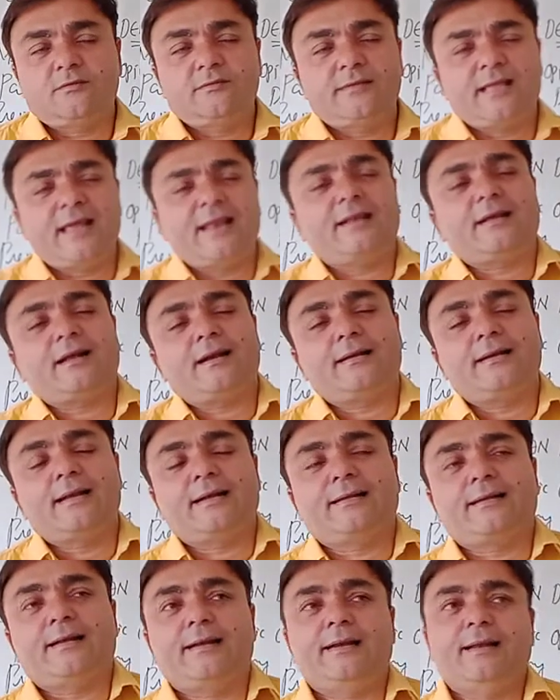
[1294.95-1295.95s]
then
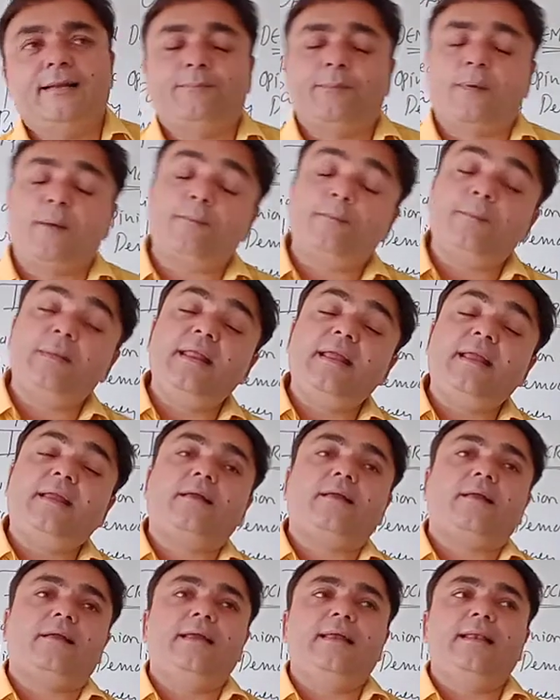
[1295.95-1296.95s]
conducted
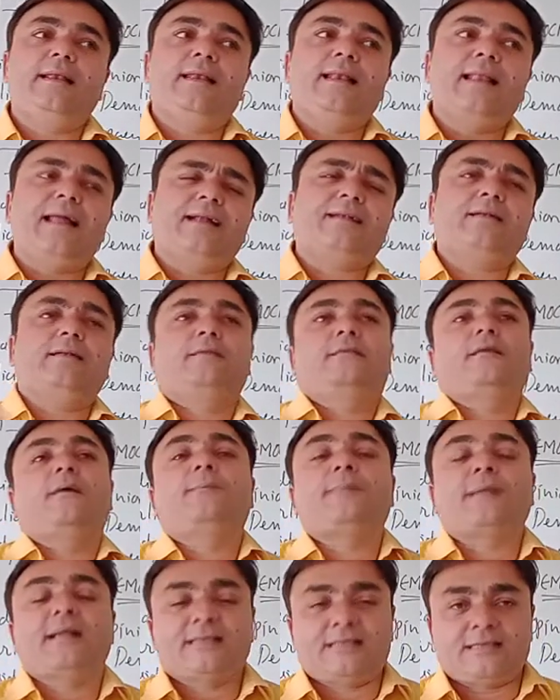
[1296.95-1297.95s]
public elect
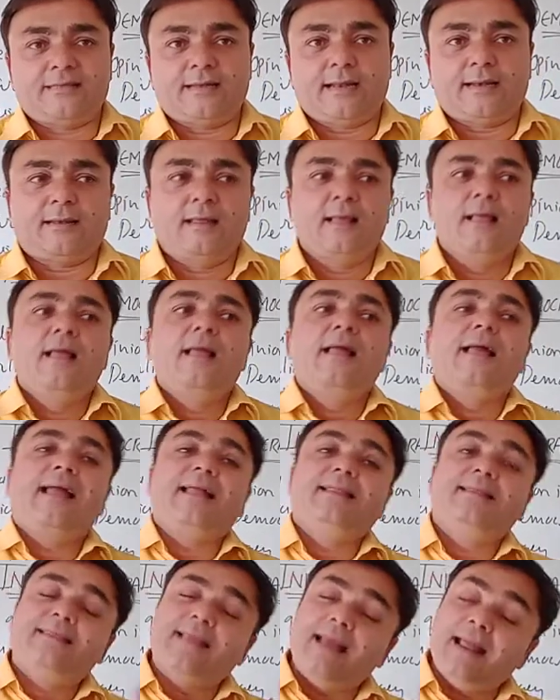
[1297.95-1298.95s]
the president.
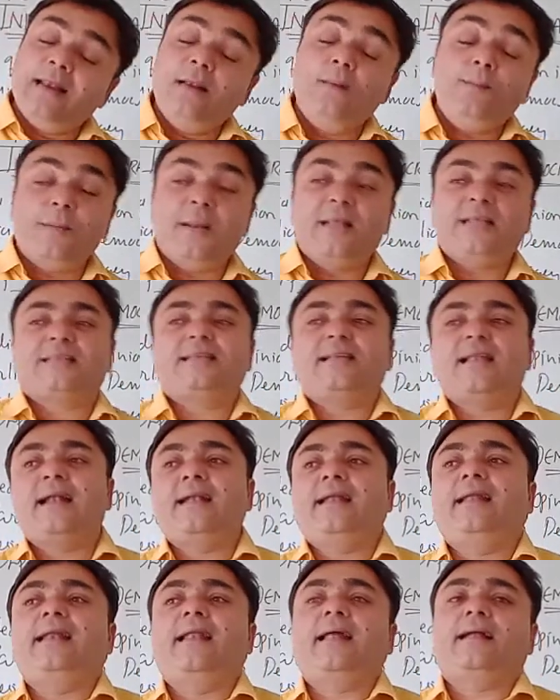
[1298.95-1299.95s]
And then
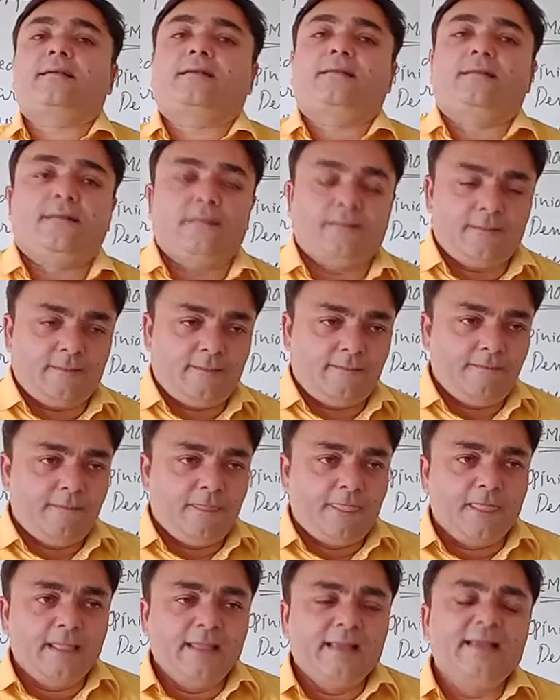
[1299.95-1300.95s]
president elect
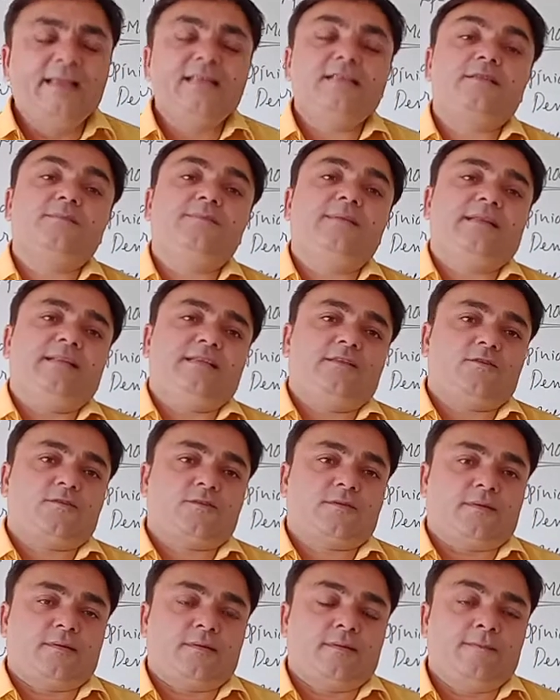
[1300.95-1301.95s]
his
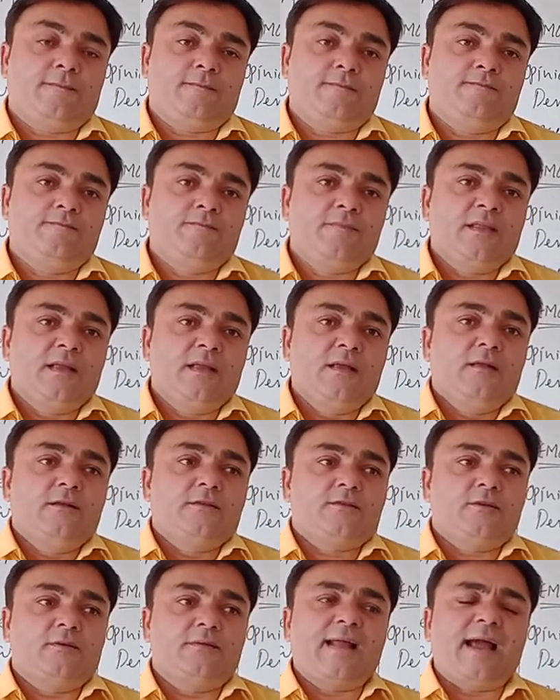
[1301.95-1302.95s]
minister.
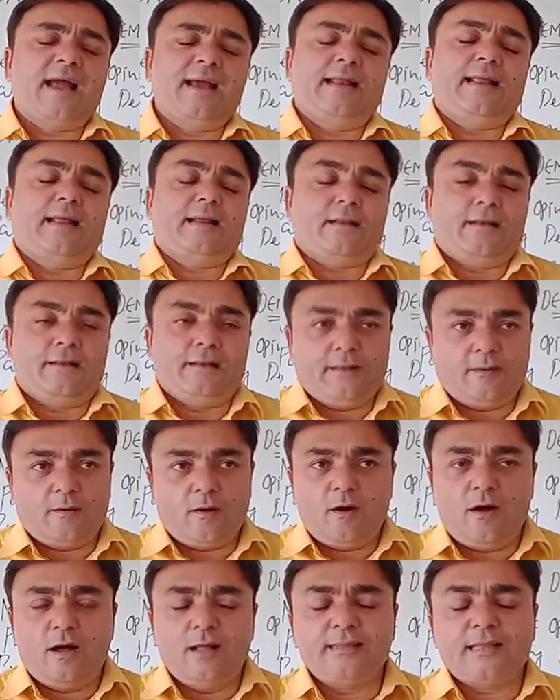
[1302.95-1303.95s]
So directly,
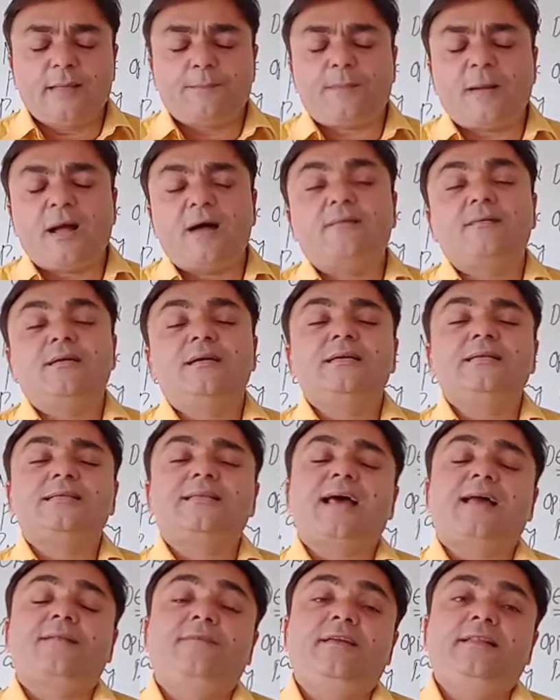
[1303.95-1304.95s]
all the
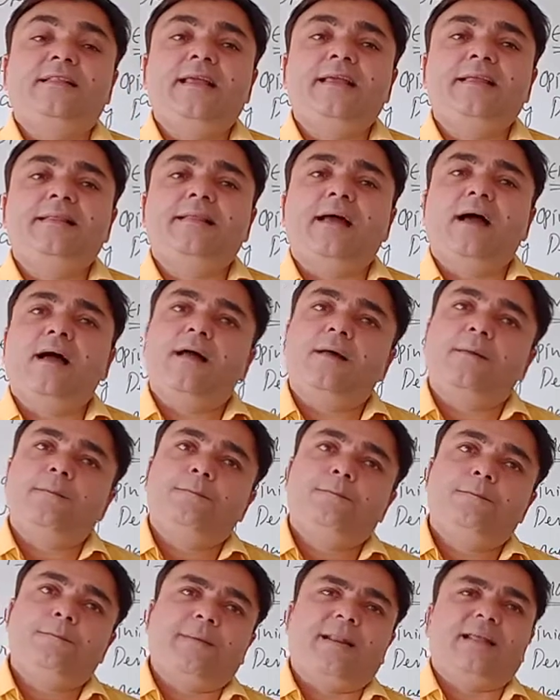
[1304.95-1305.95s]
powers are within
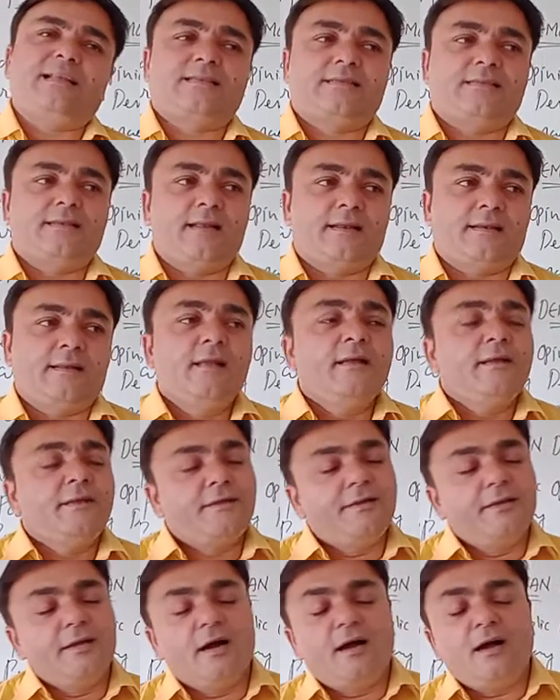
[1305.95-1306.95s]
the president.
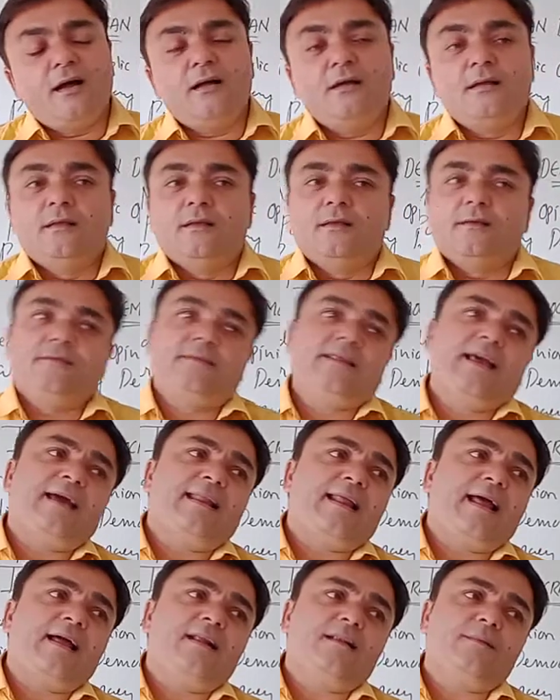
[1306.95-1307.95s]
Here,
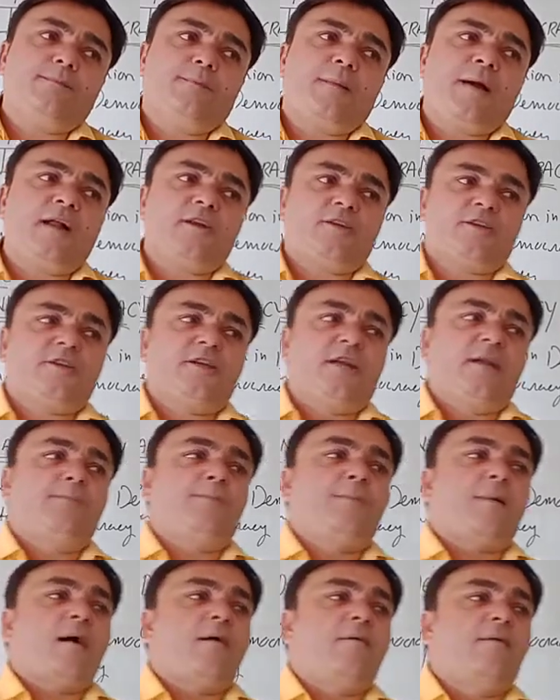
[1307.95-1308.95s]
there are
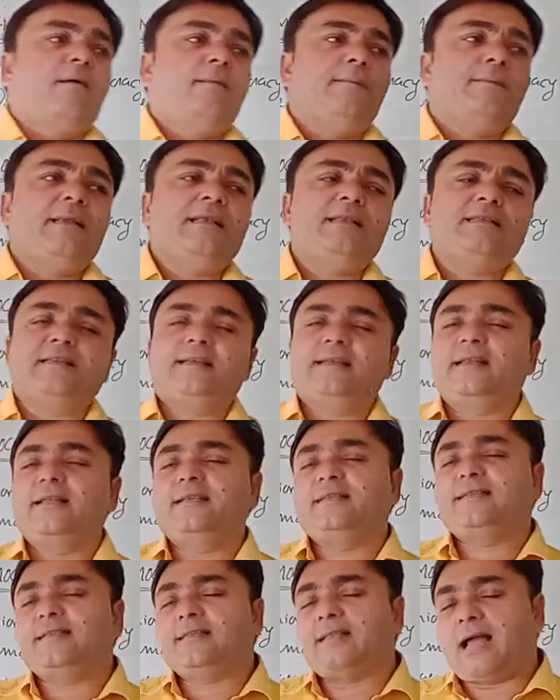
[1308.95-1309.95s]
partial power, means it
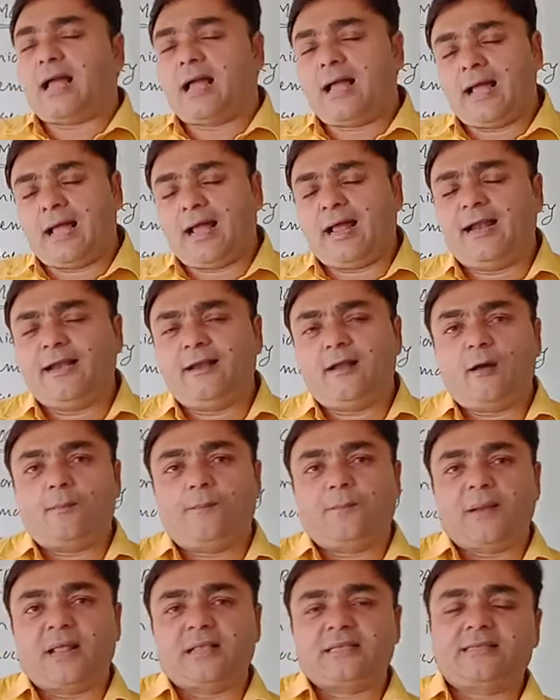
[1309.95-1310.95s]
is in the hand
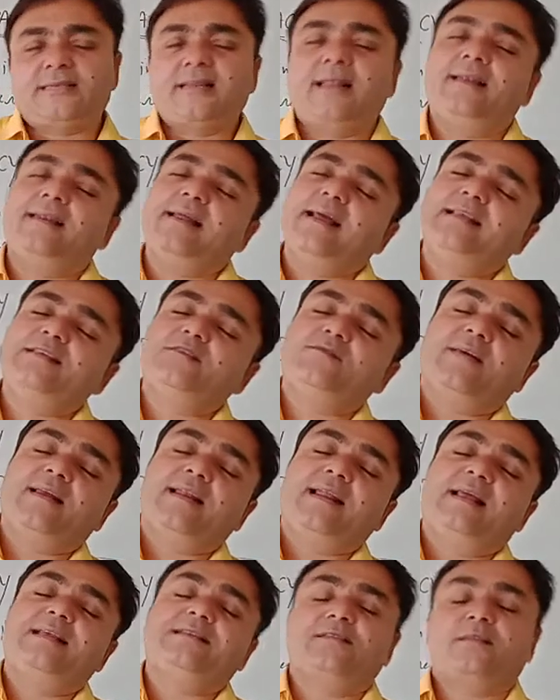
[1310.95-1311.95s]
of president as
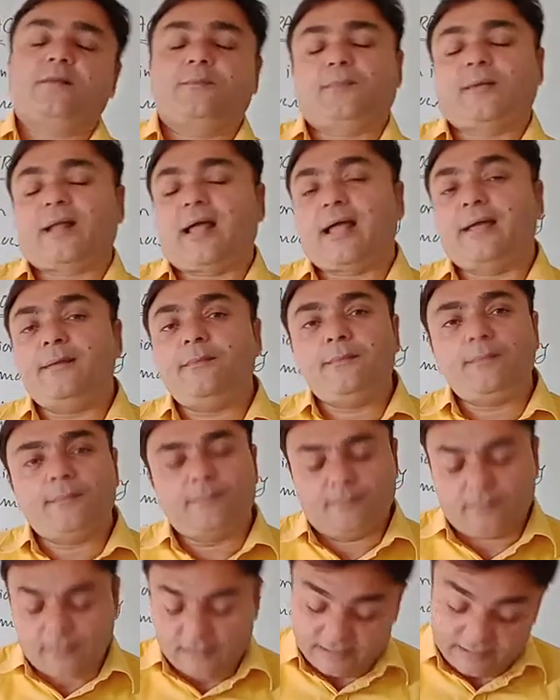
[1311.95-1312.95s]
well as the
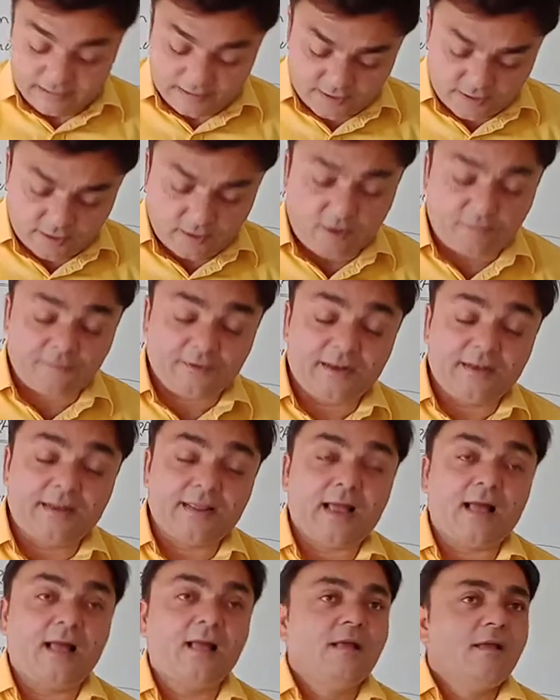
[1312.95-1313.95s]
Prime Minister of
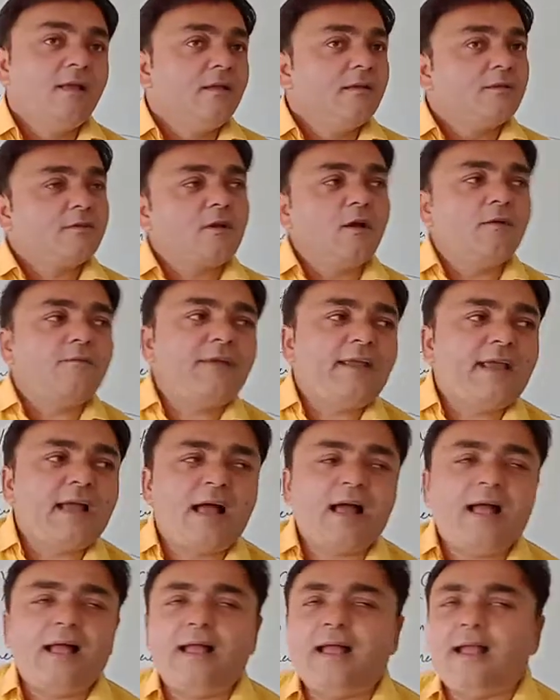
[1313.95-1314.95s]
India. So we
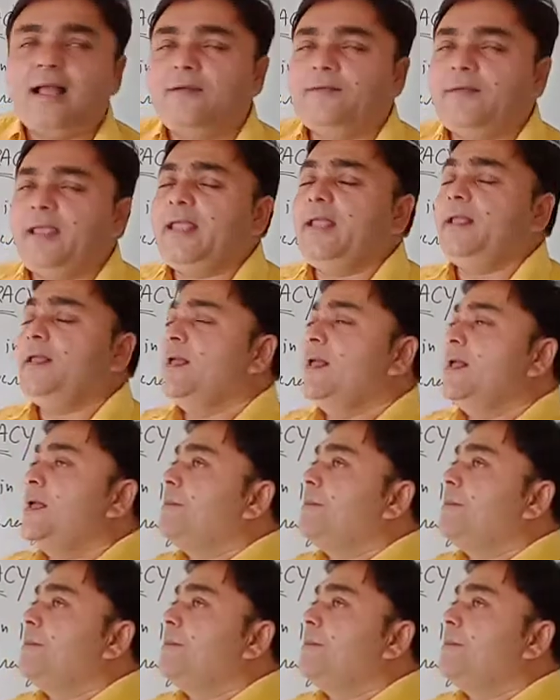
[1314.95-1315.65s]
are having